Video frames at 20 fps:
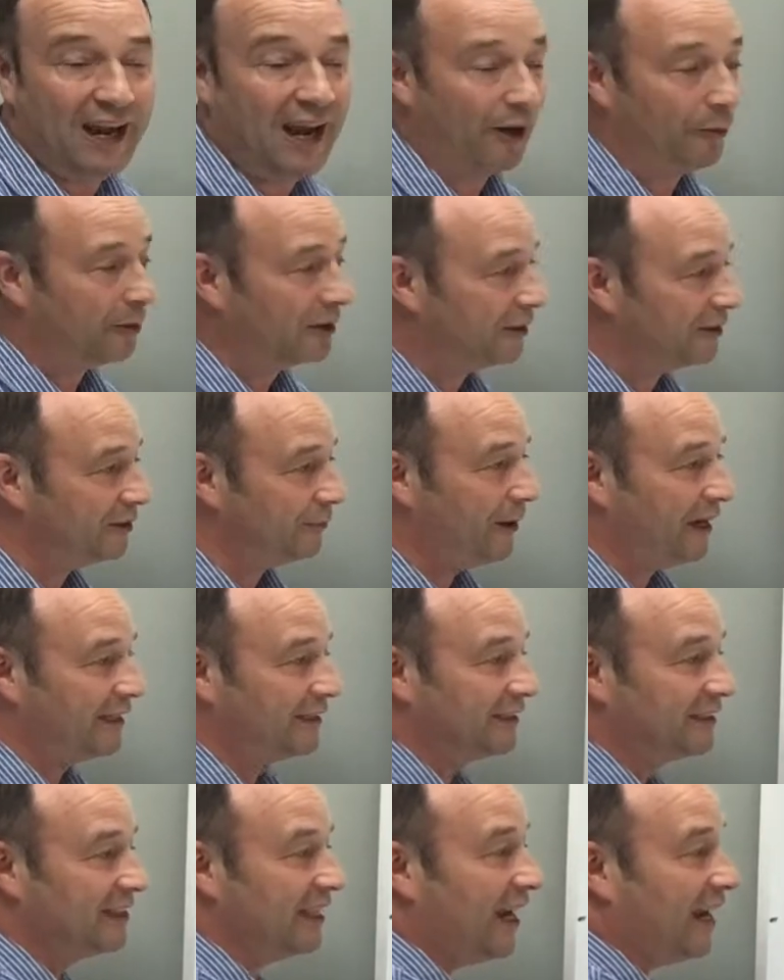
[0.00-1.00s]
And we're going to make
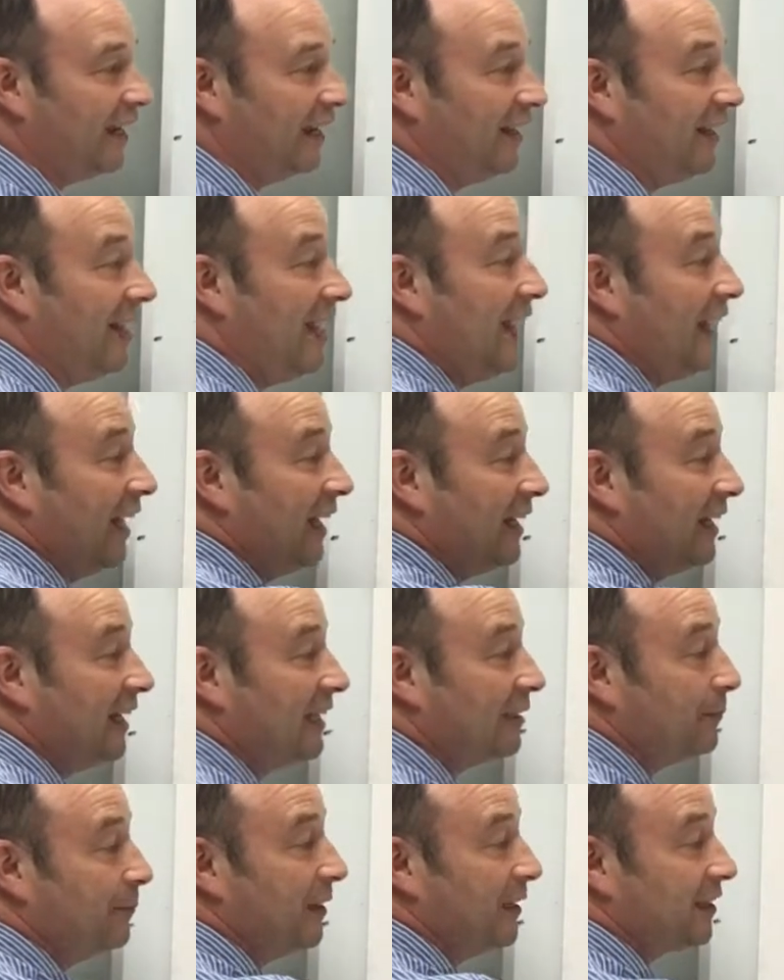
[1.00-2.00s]
the tail a
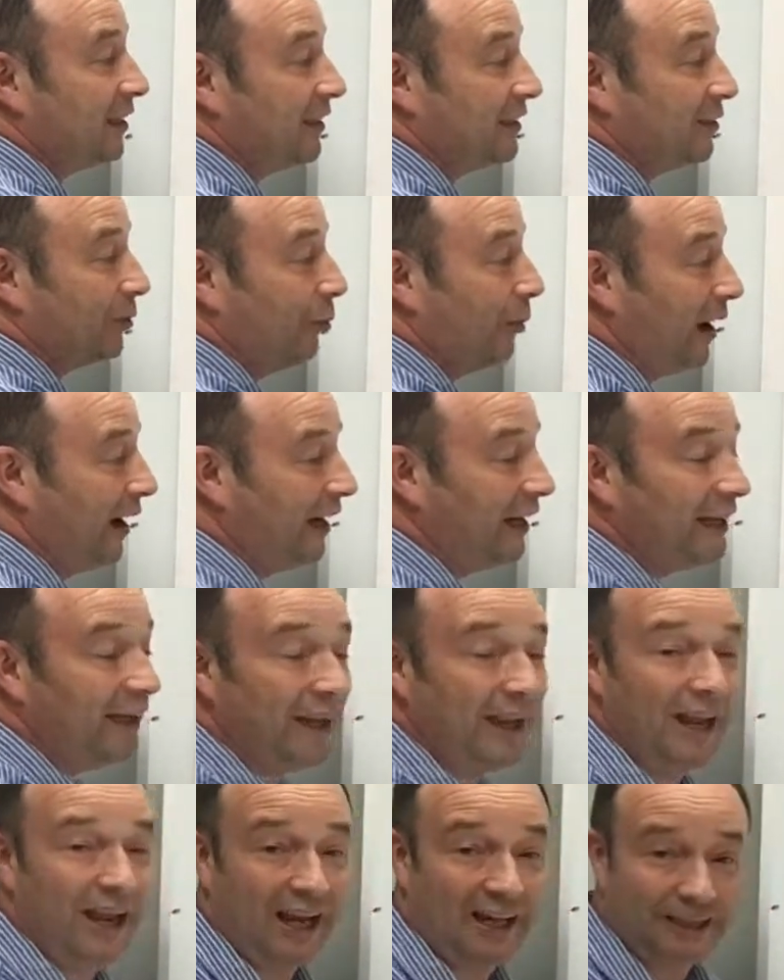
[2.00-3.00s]
little bit like the wing,
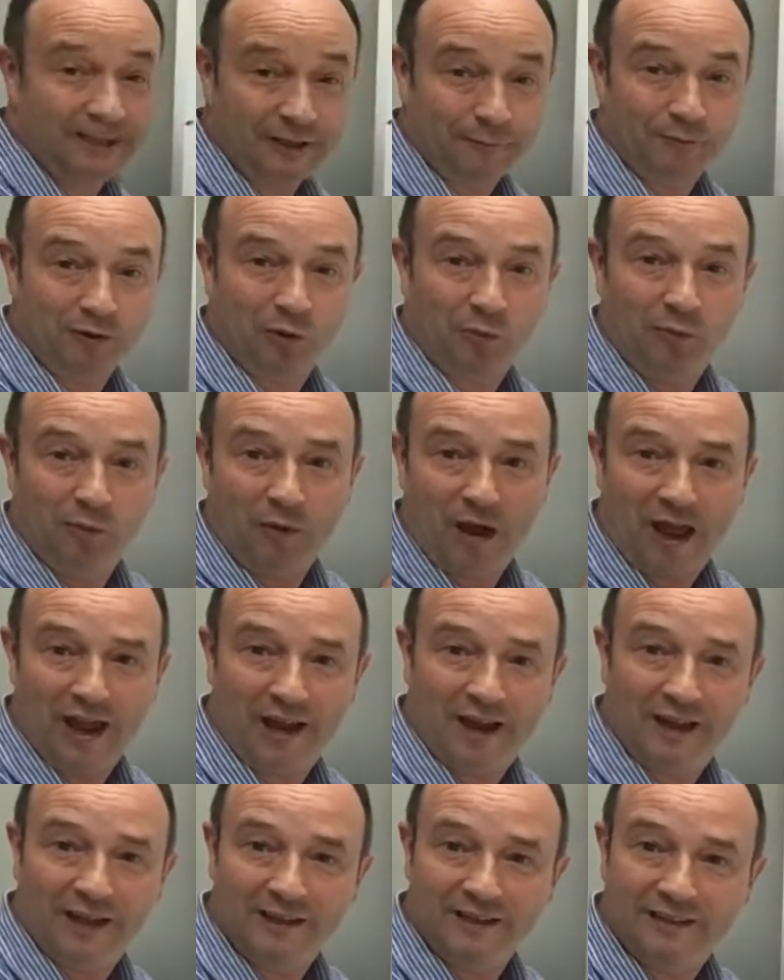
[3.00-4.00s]
except
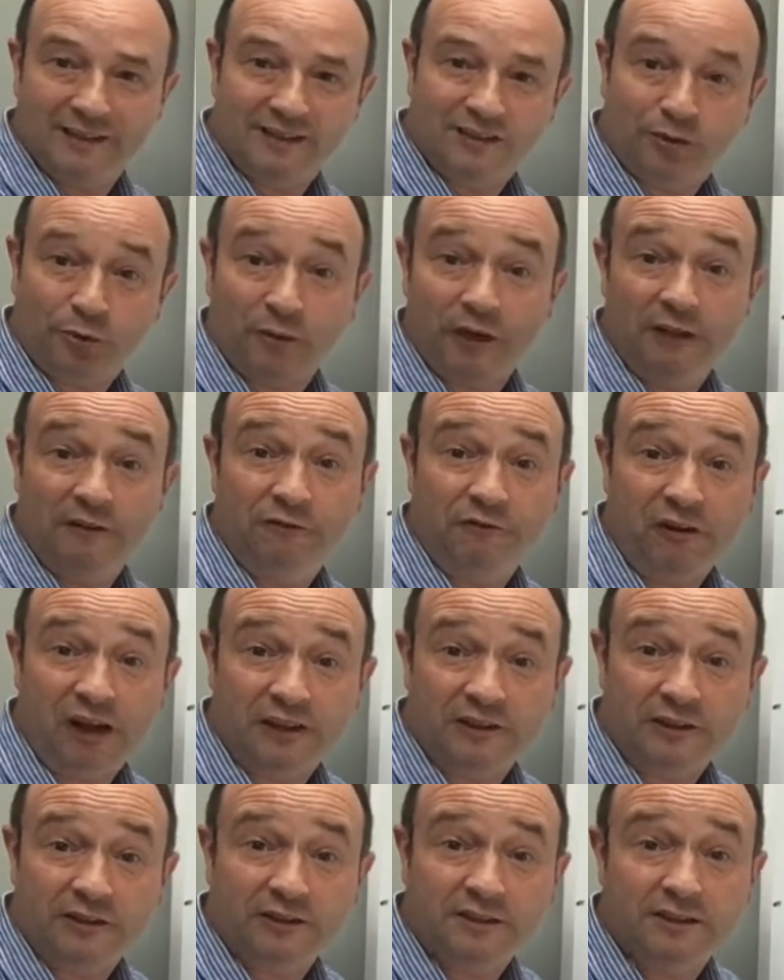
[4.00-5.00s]
the 3
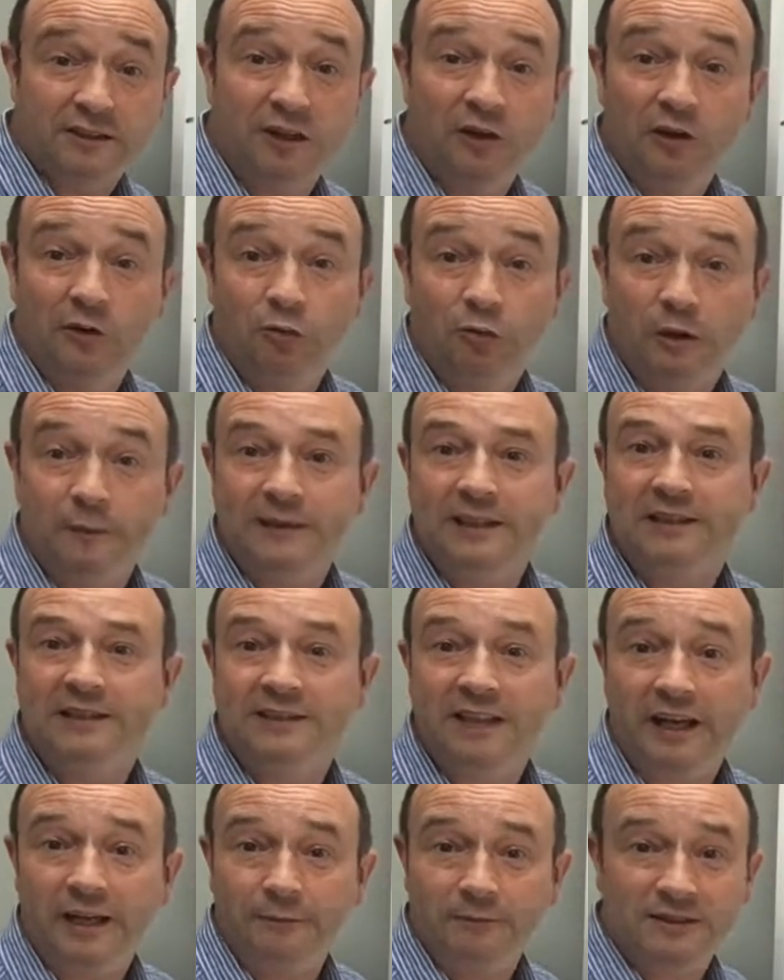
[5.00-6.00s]
feathers will be the
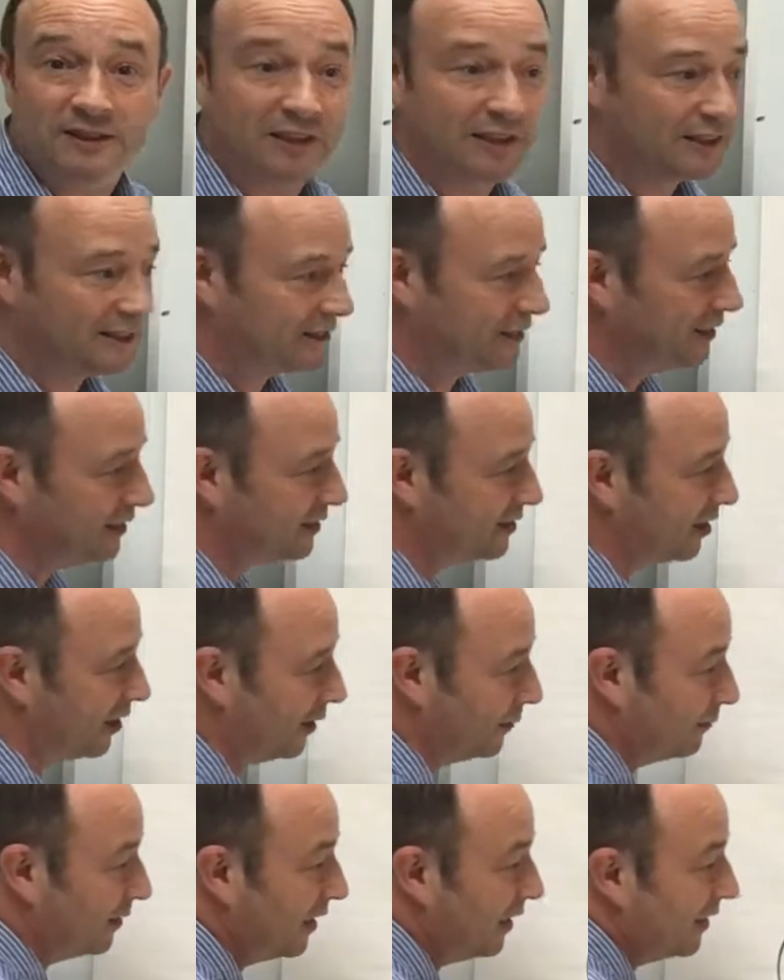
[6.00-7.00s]
same size this
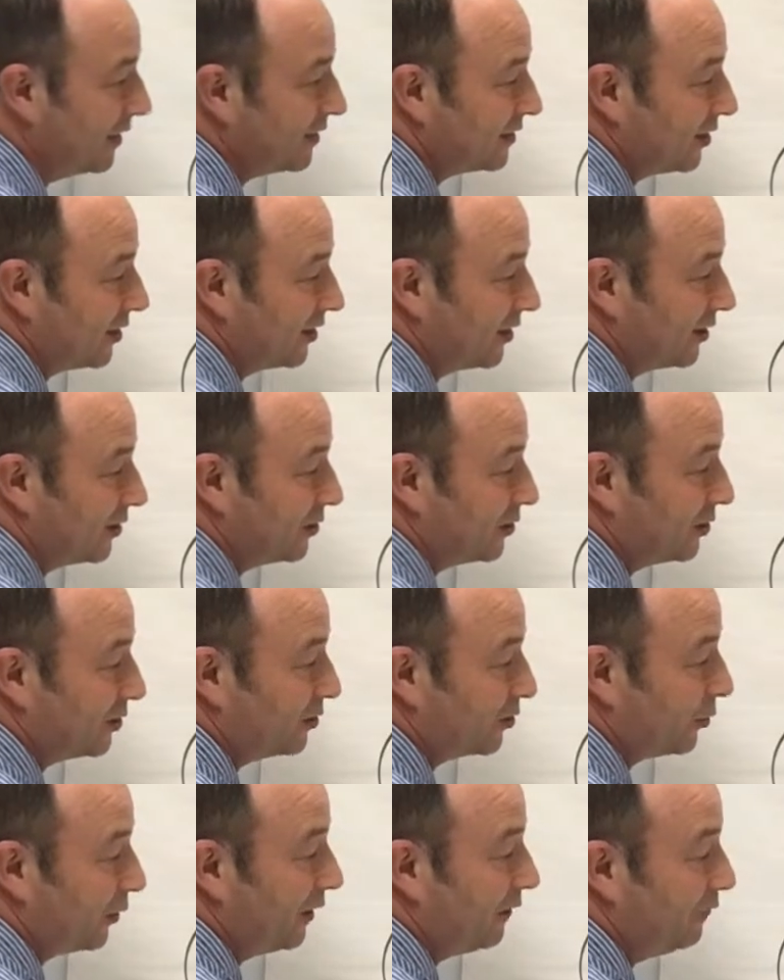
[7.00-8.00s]
time. So I'm going to do
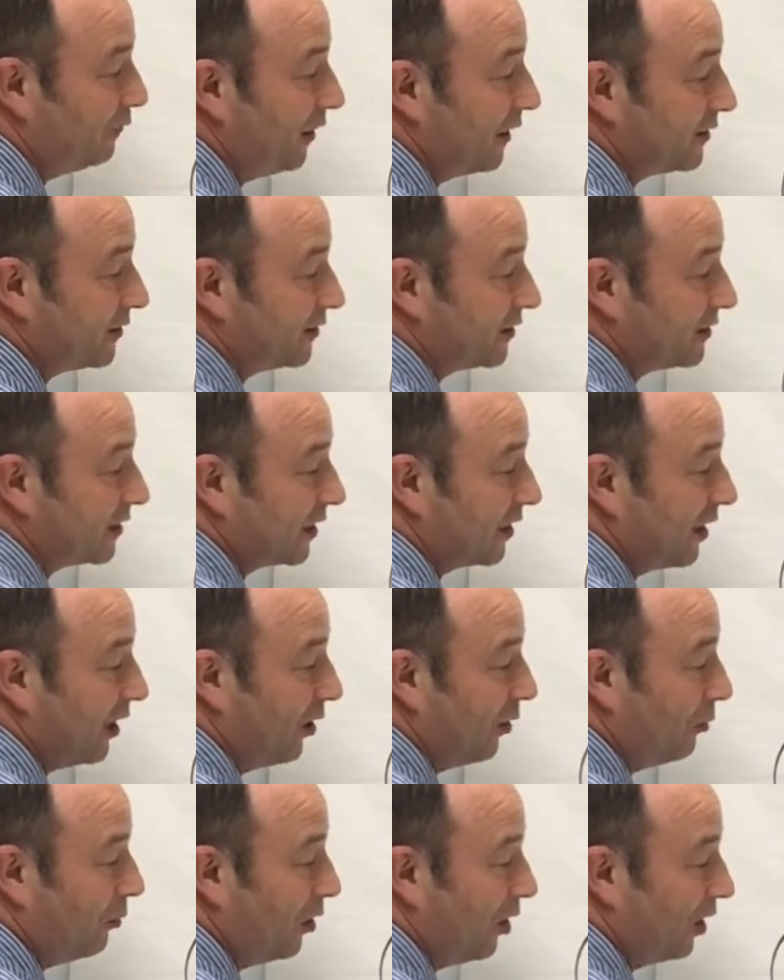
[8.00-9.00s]
3 feathers that
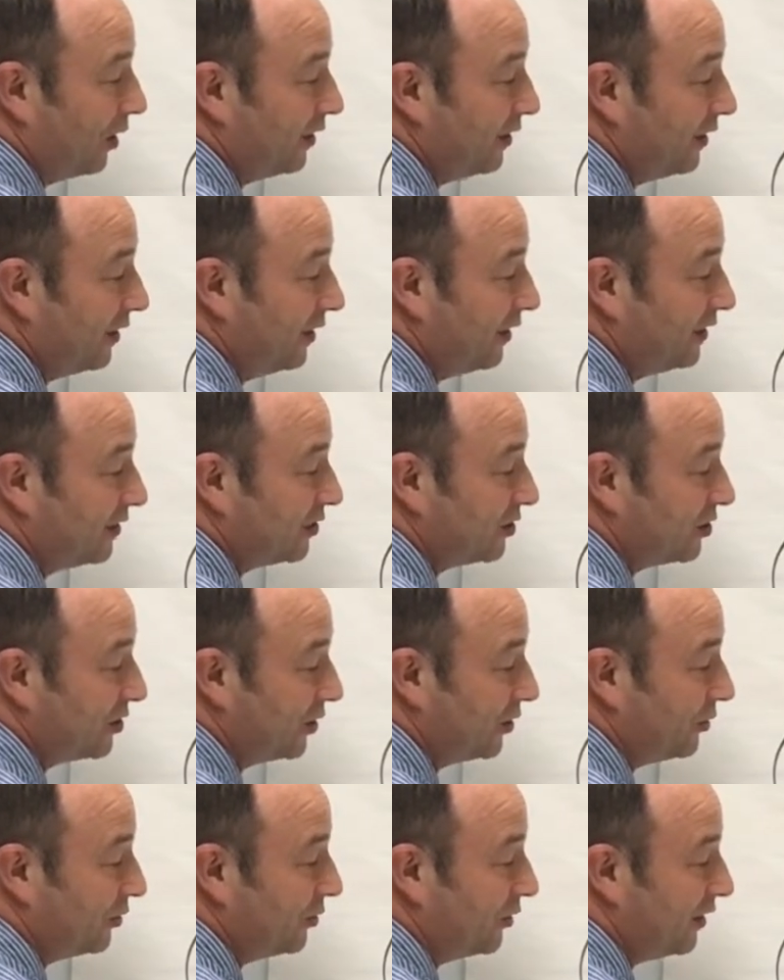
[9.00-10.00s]
go 1,
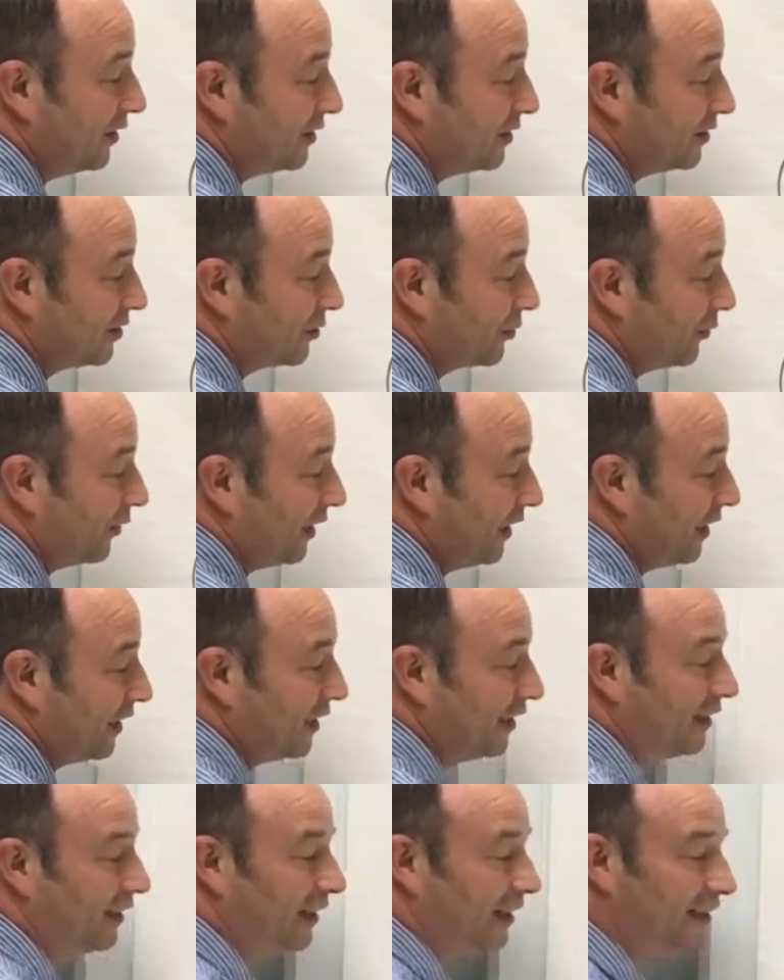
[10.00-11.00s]
2, 3,
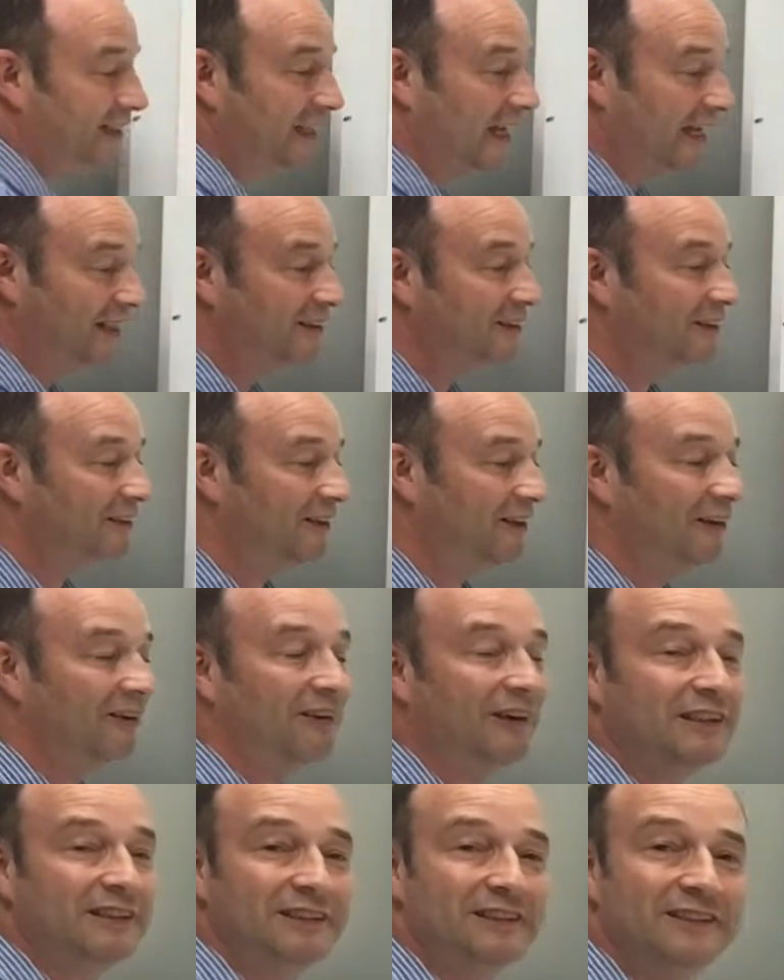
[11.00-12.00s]
like that. All
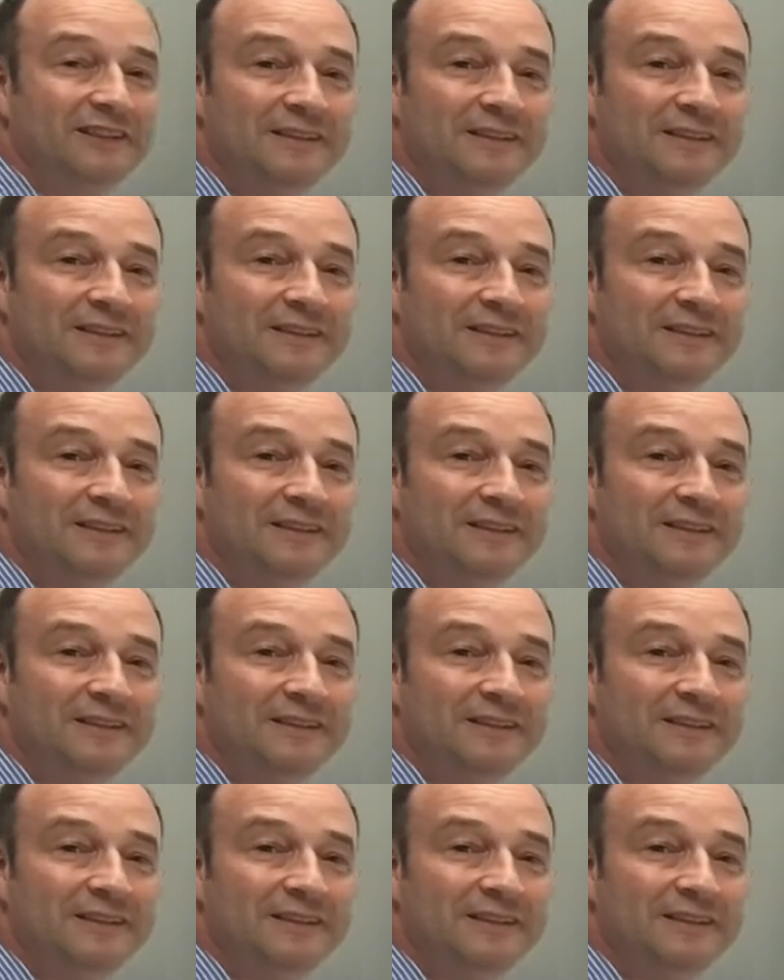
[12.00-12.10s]
right?